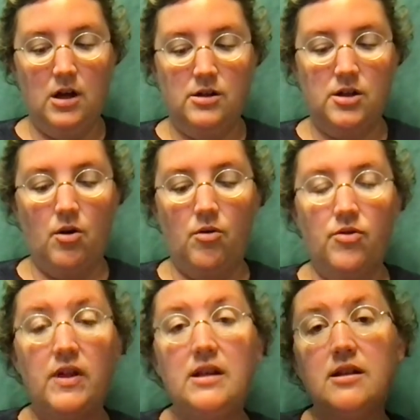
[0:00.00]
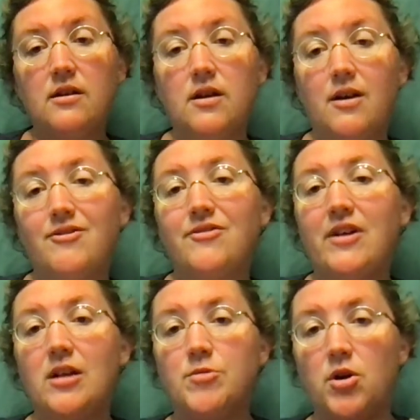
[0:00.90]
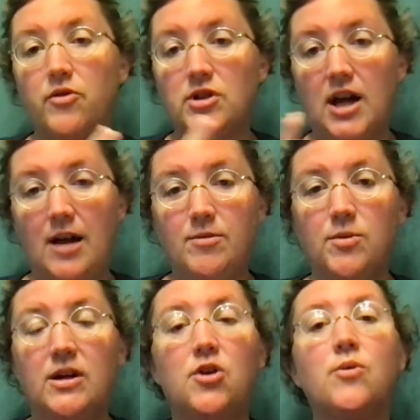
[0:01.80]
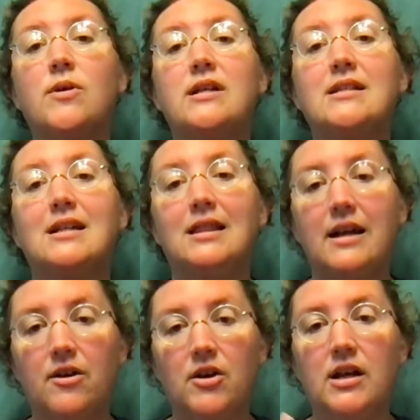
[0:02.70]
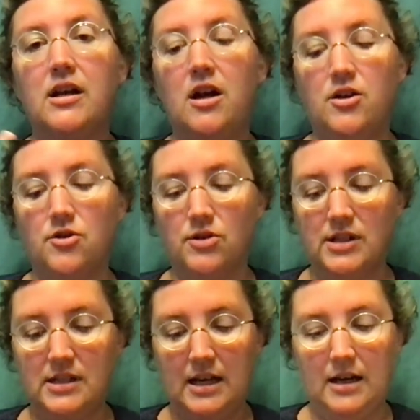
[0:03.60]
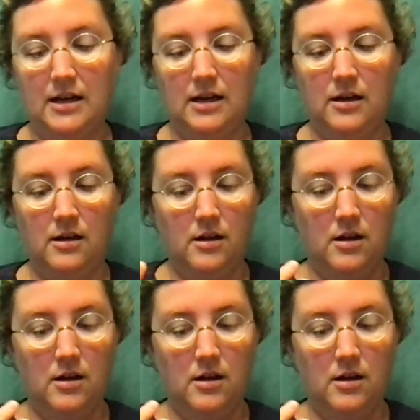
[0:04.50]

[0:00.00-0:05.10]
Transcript: So these have developed over time to increase clarity and understanding,